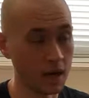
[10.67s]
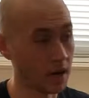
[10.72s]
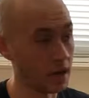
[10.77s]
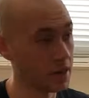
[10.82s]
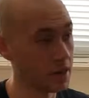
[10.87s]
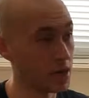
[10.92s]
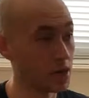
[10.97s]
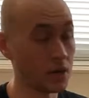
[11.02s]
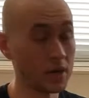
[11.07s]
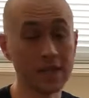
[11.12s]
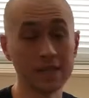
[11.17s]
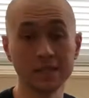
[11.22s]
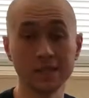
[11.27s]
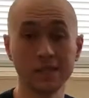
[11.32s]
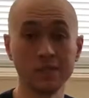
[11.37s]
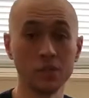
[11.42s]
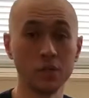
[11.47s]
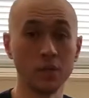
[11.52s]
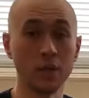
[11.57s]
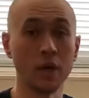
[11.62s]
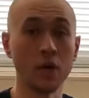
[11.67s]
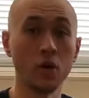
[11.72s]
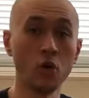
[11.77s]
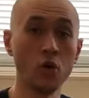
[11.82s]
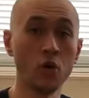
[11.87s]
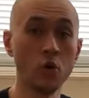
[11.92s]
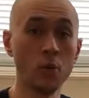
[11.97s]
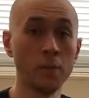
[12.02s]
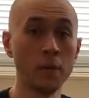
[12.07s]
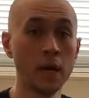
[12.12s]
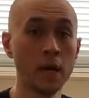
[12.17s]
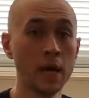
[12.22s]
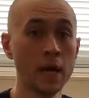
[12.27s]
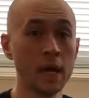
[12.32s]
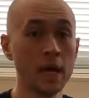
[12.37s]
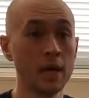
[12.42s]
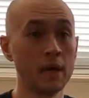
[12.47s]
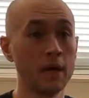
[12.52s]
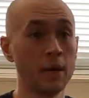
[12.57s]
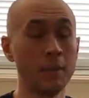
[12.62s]
that you guys can do at home,
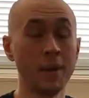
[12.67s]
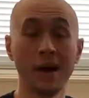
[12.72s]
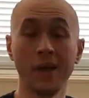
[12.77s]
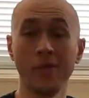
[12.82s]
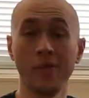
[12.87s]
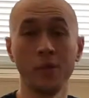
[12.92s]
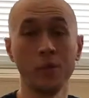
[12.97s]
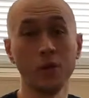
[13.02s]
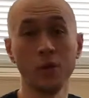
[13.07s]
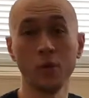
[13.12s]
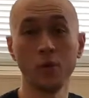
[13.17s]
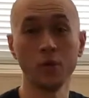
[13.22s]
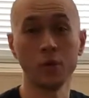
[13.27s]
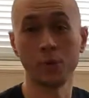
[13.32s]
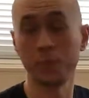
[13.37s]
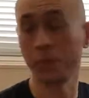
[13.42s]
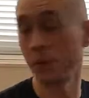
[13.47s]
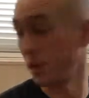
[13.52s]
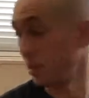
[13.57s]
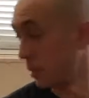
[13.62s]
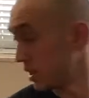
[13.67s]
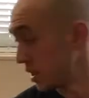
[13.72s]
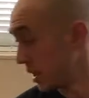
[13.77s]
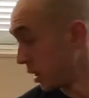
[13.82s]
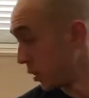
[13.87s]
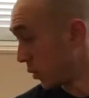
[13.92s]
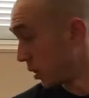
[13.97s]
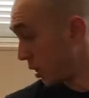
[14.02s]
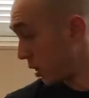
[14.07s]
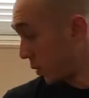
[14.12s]
on the road, or pretty much anywhere